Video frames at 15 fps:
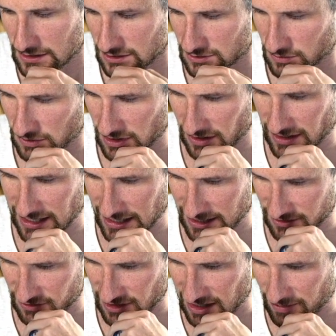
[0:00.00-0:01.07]
So we'll go ahead
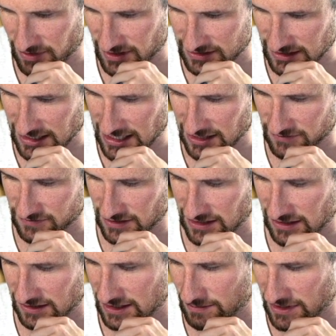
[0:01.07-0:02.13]
and drop this off.
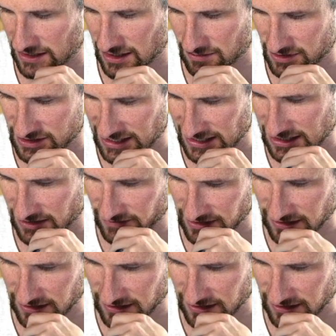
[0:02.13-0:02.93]
I'll get my lumberjack over